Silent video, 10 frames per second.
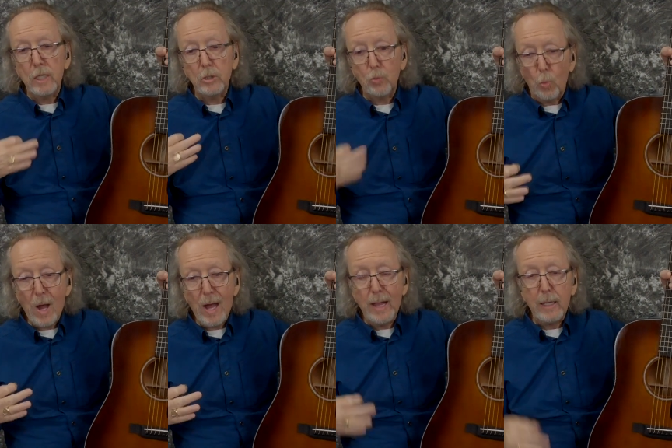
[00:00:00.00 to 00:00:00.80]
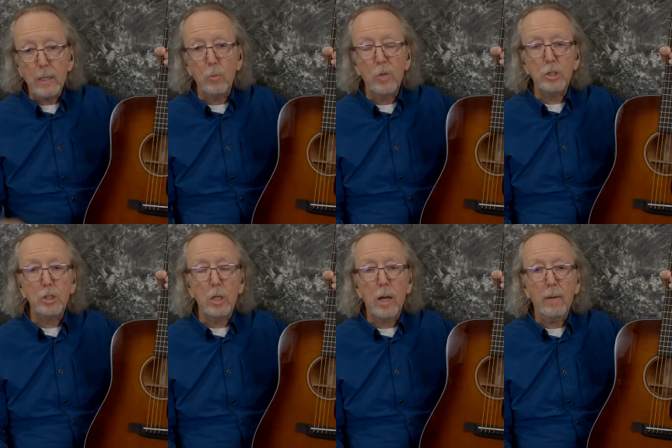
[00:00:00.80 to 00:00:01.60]
inch wide,
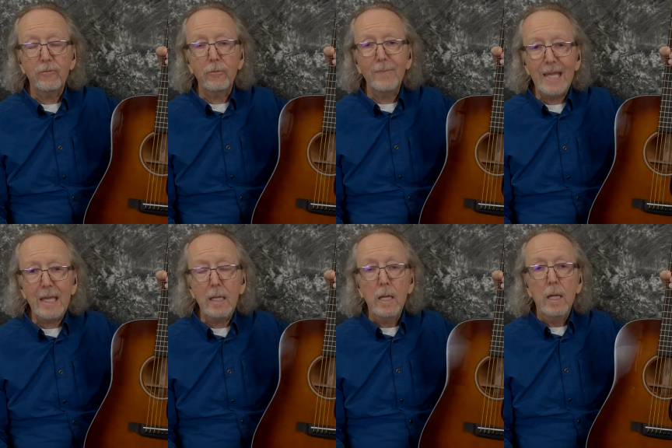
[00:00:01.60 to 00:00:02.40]
which uh, for me